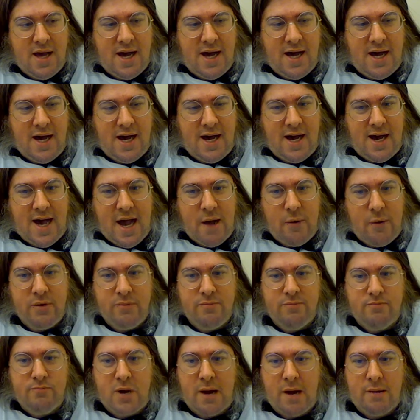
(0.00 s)
Uh, I
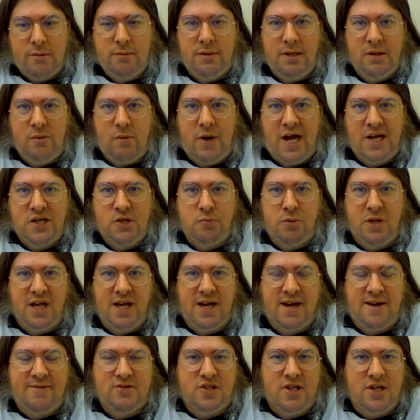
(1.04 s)
would probably watch
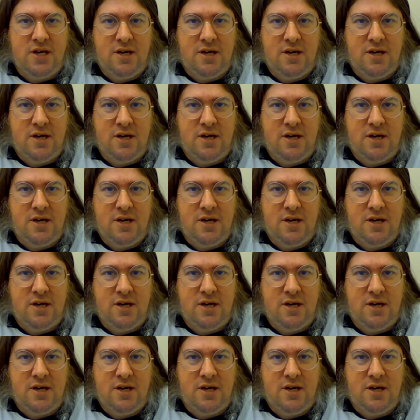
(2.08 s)
playoffs,